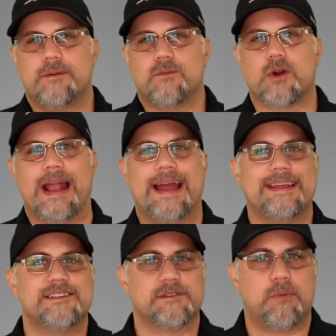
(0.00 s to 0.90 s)
We're
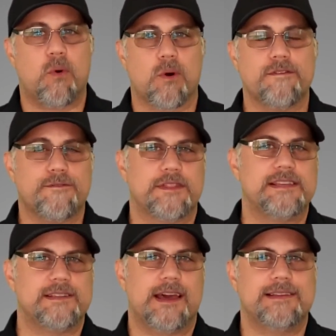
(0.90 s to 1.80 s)
adding support for
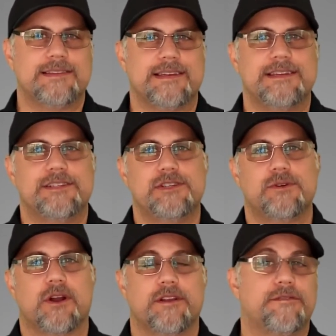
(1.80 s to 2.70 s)
these lights into
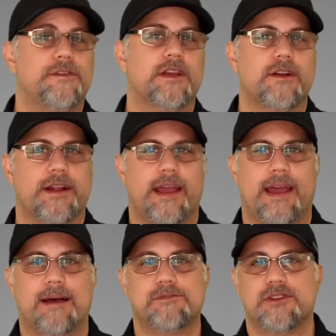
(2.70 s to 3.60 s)
our Configure It
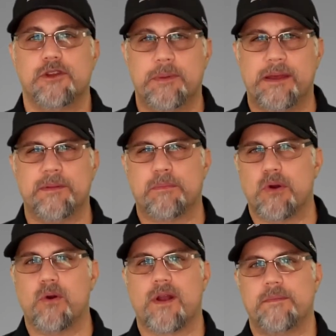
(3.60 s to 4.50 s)
app, so you'll be able to
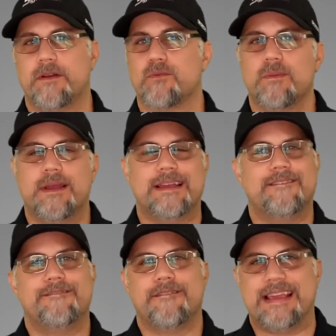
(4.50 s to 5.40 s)
program them
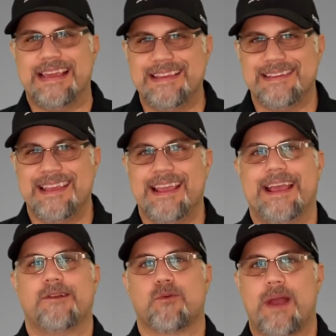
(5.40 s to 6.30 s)
easy
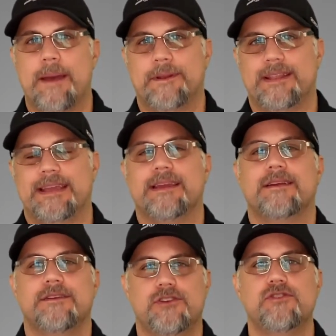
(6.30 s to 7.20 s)
and rapidly
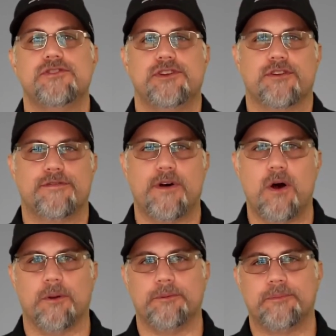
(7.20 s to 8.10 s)
using your
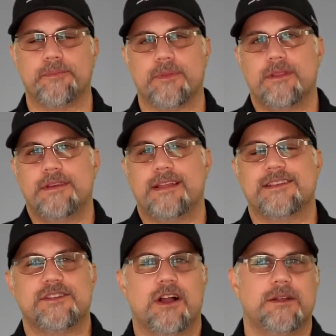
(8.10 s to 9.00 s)
phone. Now
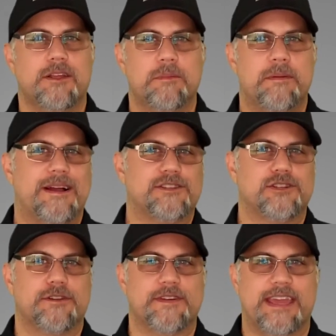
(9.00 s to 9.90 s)
let's talk a little bit about
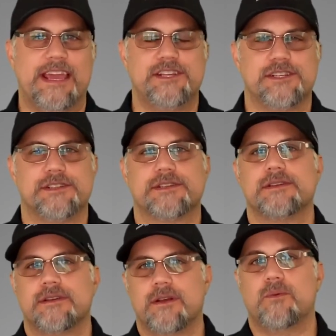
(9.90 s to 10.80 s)

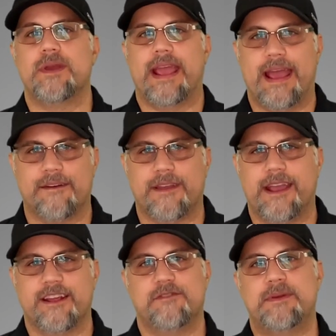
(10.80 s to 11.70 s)
certifications. We have
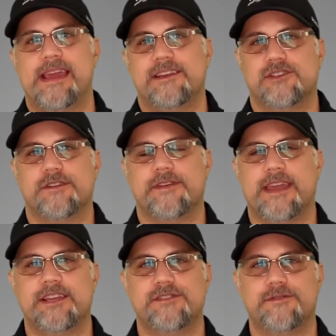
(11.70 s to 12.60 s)
NFPA
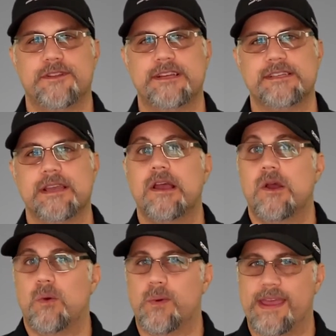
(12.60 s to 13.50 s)
certification for this.
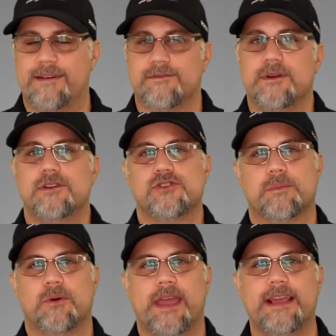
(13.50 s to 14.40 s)
We have
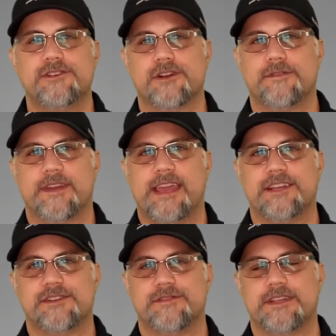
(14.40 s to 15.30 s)
KKK
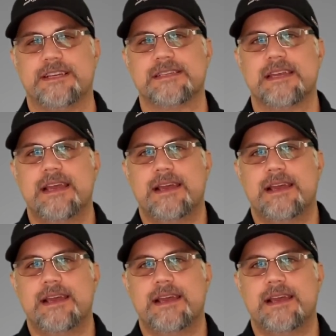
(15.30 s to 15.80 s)
certification for this.